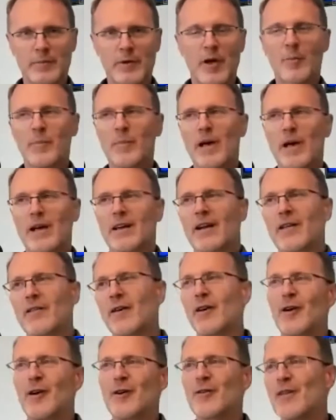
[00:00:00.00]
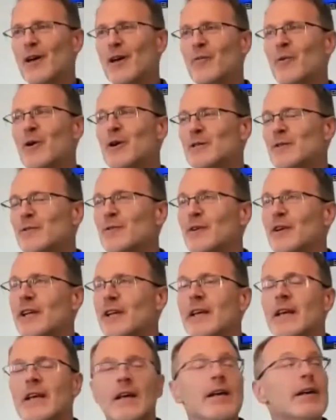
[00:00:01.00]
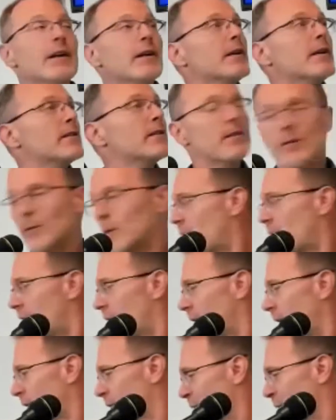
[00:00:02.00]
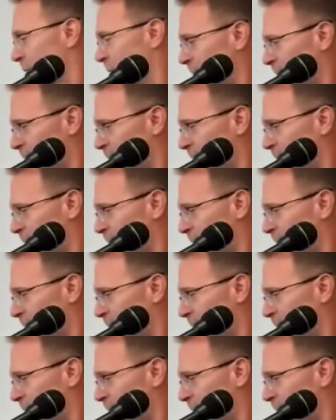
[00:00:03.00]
come back, and I thought, oh, that was funny. So next.